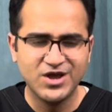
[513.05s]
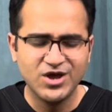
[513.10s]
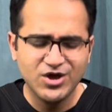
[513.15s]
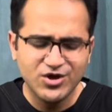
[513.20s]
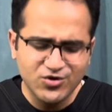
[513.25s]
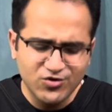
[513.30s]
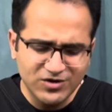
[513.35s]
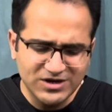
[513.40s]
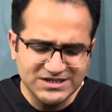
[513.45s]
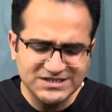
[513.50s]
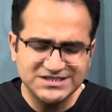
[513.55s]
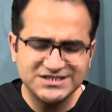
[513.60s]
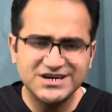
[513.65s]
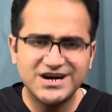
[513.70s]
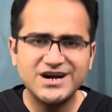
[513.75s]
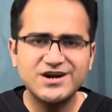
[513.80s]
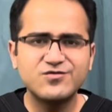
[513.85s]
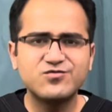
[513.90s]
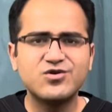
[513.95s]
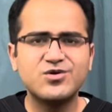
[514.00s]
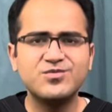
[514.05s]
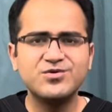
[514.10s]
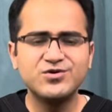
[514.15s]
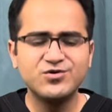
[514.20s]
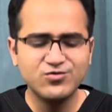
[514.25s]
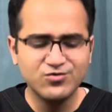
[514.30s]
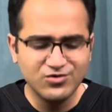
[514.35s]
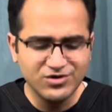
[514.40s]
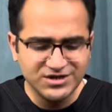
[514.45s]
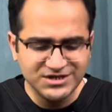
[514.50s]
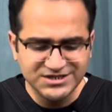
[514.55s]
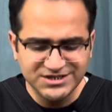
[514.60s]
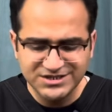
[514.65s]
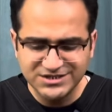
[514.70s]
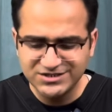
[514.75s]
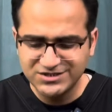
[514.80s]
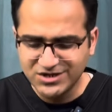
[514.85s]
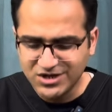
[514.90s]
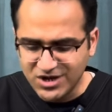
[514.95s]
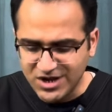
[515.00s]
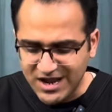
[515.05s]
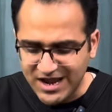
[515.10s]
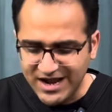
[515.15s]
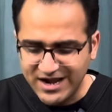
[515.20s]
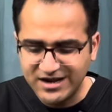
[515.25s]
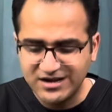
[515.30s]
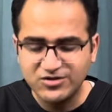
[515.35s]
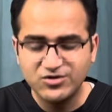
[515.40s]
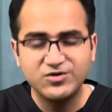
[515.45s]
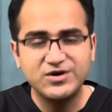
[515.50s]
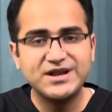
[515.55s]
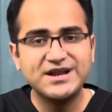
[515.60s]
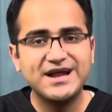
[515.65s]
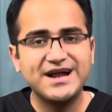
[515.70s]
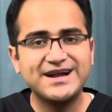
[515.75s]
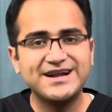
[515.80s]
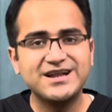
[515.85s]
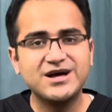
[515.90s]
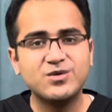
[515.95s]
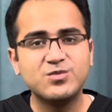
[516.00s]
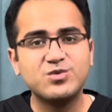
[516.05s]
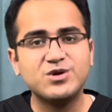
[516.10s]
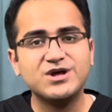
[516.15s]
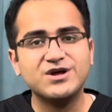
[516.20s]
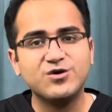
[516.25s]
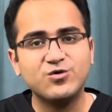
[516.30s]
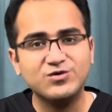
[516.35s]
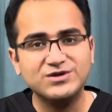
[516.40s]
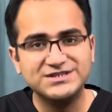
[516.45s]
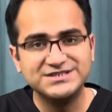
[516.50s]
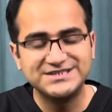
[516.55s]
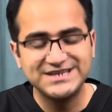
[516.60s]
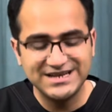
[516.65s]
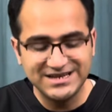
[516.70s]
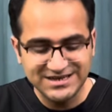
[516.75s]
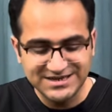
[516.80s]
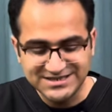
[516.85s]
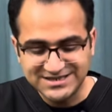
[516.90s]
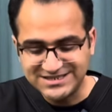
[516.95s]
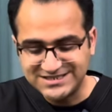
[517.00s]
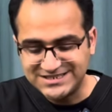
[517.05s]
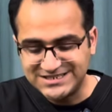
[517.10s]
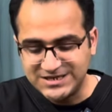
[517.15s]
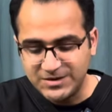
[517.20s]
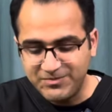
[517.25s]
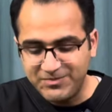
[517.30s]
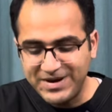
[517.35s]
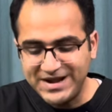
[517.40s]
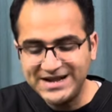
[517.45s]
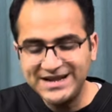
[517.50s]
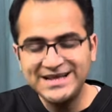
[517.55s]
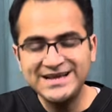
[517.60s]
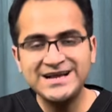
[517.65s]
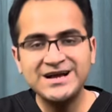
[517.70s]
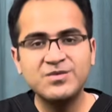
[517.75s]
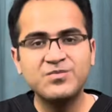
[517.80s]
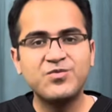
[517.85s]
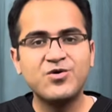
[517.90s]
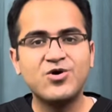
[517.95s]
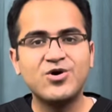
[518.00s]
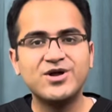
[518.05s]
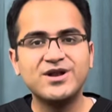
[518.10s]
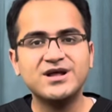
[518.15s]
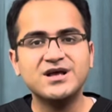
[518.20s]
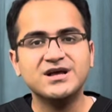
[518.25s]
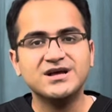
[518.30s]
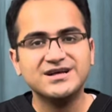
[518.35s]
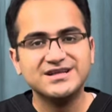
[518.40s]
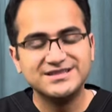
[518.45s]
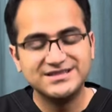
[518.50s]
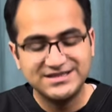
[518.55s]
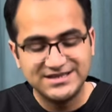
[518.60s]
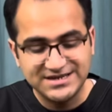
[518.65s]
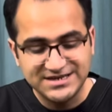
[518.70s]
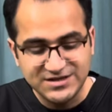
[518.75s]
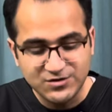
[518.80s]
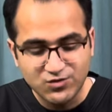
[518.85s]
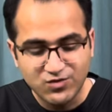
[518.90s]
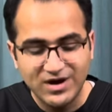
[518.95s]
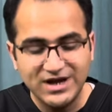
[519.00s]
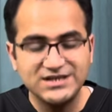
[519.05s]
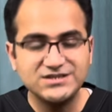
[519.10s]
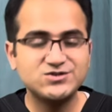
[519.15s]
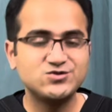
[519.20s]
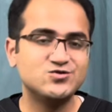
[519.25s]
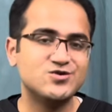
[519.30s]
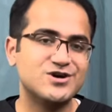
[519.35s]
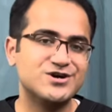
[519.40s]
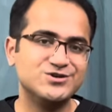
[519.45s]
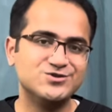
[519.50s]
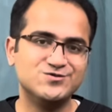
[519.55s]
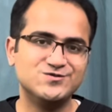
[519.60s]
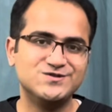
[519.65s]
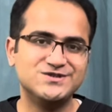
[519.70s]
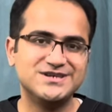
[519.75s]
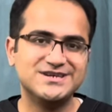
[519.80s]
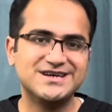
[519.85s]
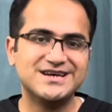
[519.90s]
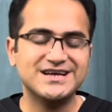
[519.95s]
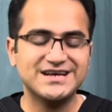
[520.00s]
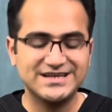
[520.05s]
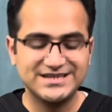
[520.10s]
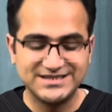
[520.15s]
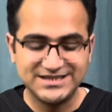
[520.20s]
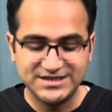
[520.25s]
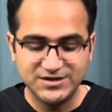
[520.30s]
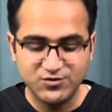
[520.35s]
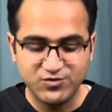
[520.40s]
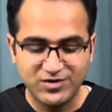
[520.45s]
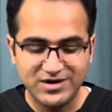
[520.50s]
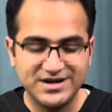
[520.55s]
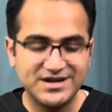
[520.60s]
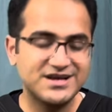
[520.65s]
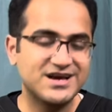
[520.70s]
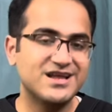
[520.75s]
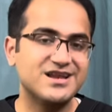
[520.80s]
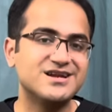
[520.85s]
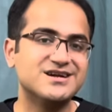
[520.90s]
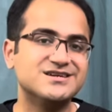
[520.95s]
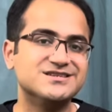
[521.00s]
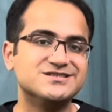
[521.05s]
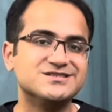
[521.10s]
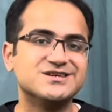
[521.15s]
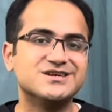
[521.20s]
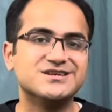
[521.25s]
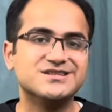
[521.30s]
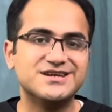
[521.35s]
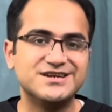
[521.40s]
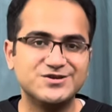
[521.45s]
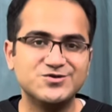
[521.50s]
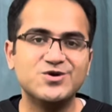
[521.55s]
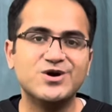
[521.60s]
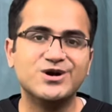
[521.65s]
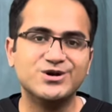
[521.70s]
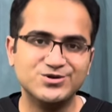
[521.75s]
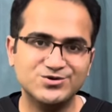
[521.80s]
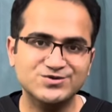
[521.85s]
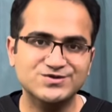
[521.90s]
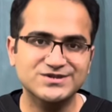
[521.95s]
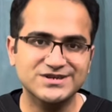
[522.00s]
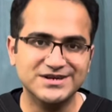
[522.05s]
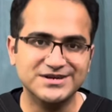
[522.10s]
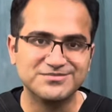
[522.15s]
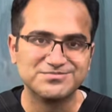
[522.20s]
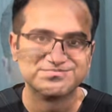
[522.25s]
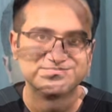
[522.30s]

You can start from 2 liters and you can end up with 10 liters depending upon the device you are using, the different colors that you are using.